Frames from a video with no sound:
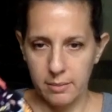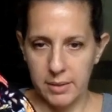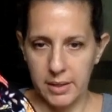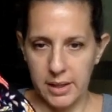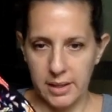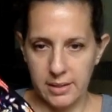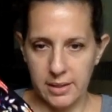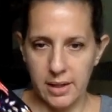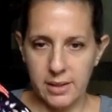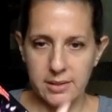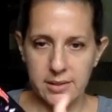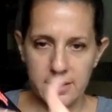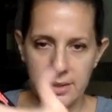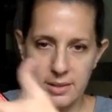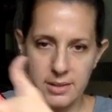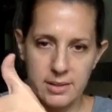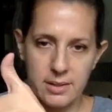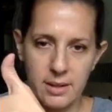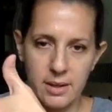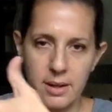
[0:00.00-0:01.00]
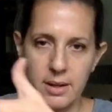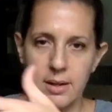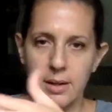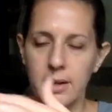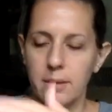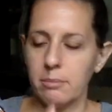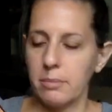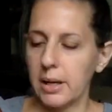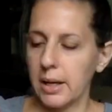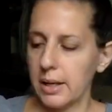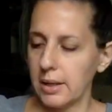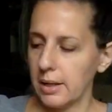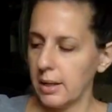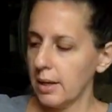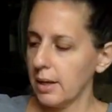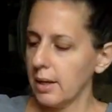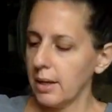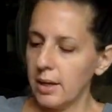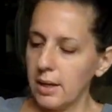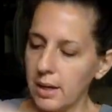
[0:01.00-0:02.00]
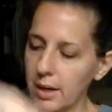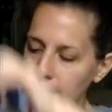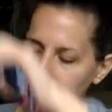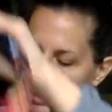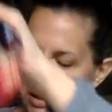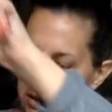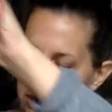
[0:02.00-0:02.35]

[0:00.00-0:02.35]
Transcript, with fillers: that, that's this lining. But I mean,